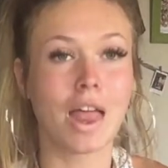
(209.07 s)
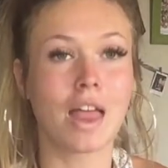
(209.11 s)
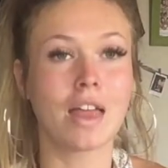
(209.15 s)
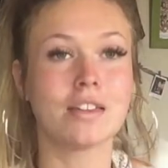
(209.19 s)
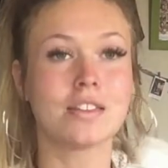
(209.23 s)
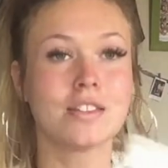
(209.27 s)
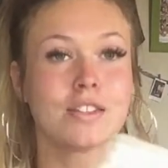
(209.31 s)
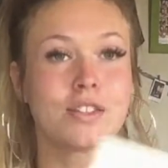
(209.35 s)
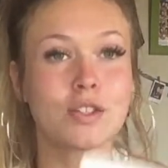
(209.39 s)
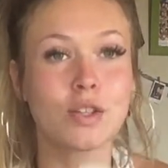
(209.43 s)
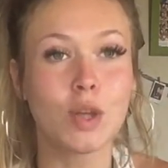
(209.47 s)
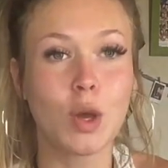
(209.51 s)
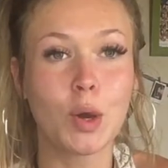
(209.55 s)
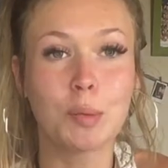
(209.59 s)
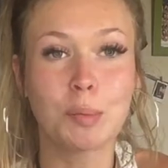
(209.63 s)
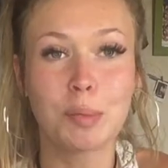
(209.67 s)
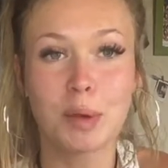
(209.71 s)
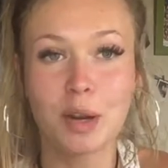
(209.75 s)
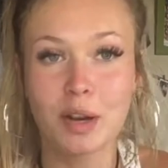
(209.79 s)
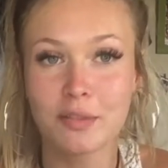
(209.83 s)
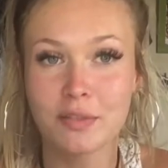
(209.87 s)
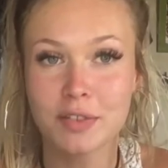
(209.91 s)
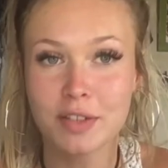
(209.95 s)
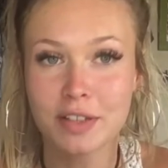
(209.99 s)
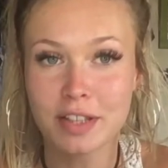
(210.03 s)
It's so
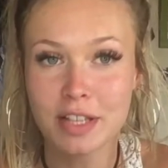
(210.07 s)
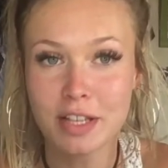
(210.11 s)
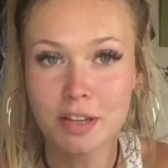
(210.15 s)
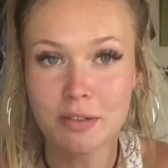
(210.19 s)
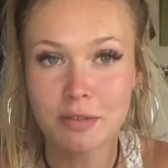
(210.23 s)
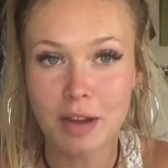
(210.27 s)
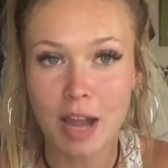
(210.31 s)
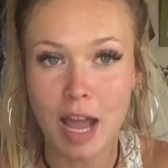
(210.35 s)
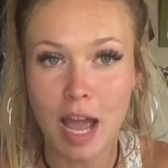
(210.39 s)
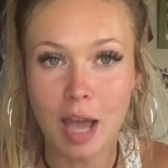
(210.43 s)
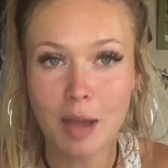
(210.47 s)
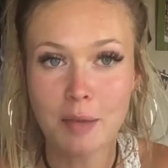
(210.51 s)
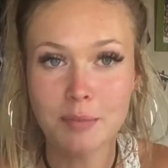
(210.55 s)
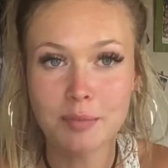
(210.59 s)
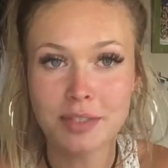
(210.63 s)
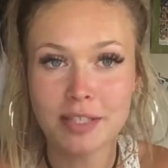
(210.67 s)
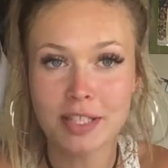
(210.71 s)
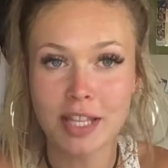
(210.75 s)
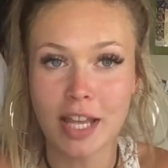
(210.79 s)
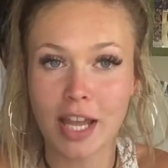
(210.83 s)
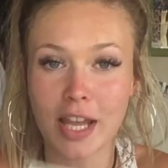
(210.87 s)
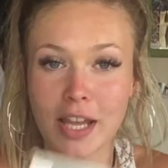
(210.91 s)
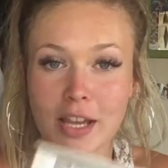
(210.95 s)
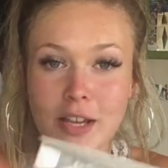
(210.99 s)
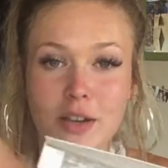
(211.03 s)
perfectly wrapped,
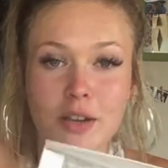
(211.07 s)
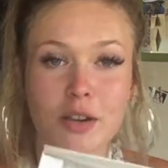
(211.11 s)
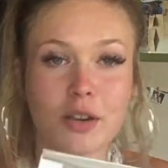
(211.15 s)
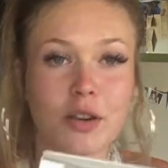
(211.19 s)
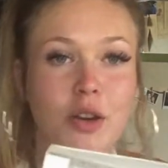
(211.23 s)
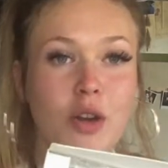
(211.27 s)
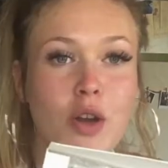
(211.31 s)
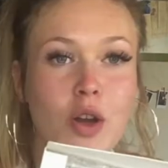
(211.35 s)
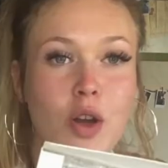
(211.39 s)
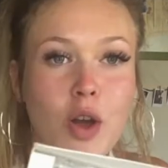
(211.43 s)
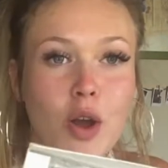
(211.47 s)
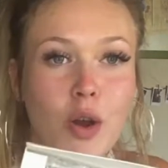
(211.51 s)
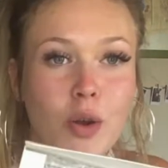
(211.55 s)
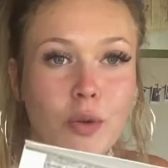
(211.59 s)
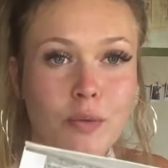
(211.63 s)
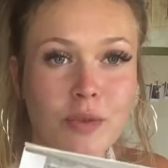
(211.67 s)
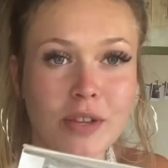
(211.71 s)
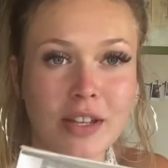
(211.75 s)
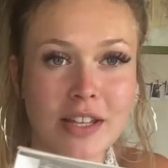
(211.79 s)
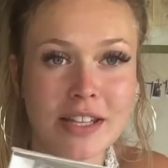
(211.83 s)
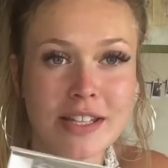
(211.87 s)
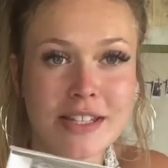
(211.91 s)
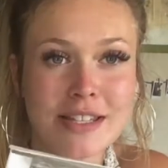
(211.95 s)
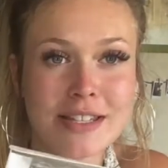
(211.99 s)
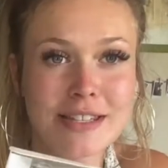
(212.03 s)
like
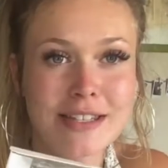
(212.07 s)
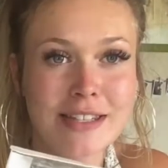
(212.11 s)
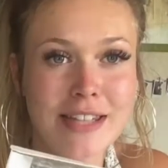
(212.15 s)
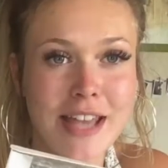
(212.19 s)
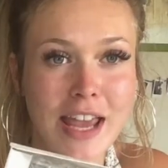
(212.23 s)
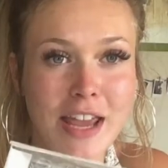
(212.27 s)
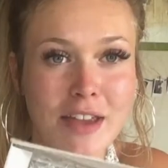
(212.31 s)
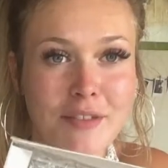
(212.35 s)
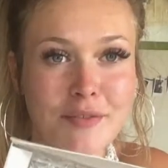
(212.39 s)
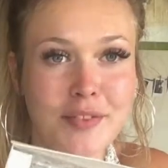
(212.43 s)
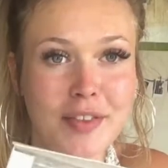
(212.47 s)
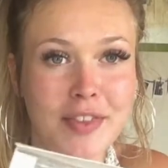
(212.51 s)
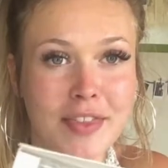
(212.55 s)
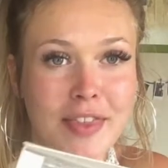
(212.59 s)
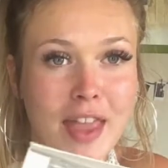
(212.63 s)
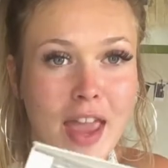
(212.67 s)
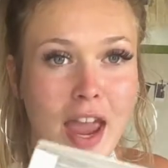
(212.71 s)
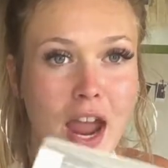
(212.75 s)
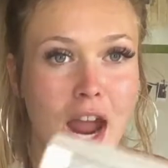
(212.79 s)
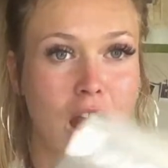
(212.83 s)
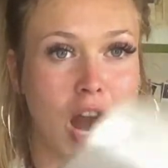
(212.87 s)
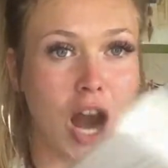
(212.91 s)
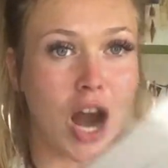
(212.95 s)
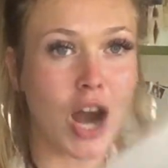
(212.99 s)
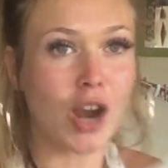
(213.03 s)
really safe in
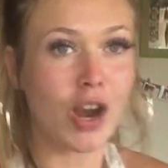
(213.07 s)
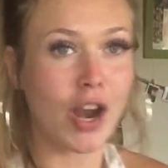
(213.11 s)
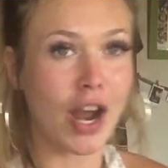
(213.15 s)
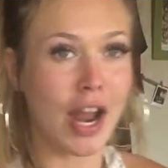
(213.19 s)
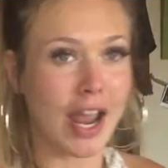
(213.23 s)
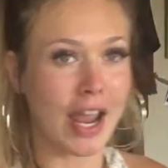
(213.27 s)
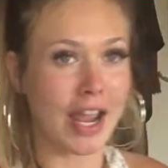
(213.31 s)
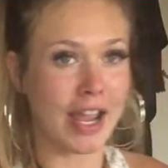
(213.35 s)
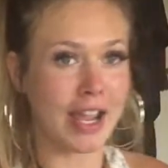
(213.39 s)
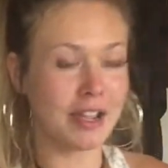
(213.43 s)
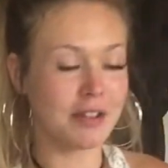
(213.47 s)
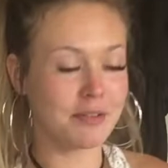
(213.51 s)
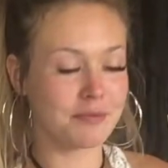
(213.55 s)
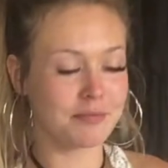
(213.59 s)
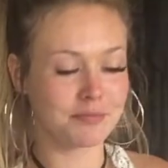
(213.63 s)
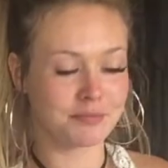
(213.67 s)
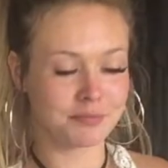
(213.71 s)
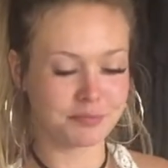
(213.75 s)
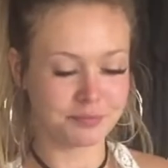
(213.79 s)
there, right?